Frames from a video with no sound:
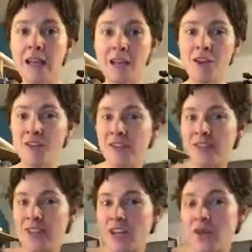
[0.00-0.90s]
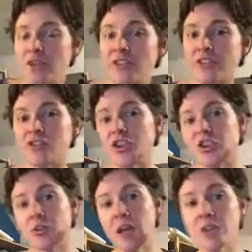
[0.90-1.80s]
Hello, this video is to show
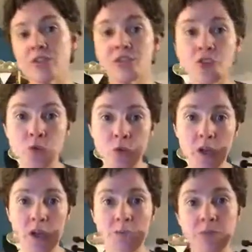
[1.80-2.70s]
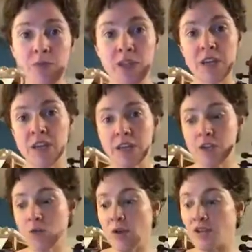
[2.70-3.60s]
you how to do
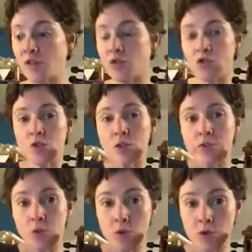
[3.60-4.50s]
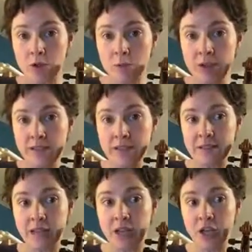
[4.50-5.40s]
the Grand Old Duke of York
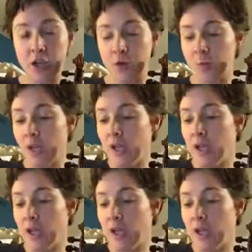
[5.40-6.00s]
practice at home.